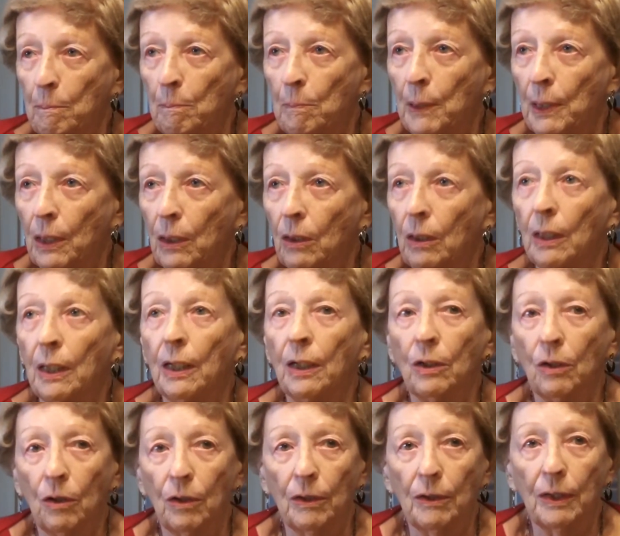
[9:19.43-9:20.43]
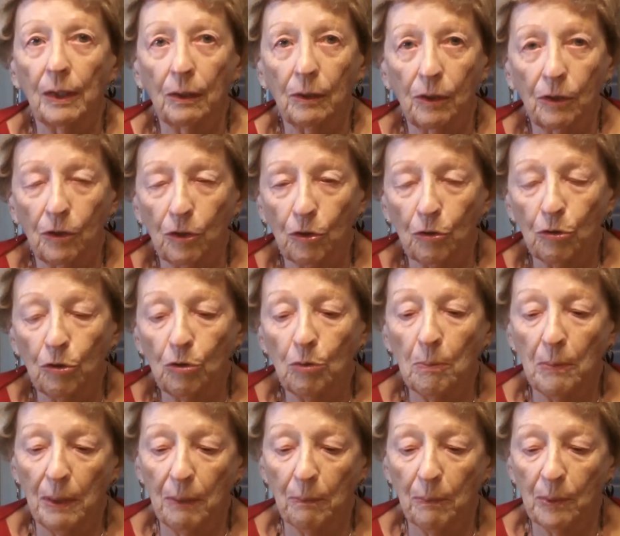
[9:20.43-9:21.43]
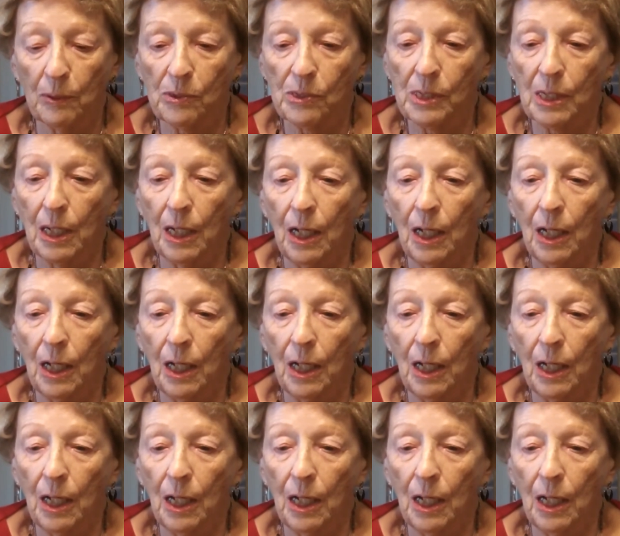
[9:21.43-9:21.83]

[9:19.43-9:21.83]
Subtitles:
Bill and all the crew members.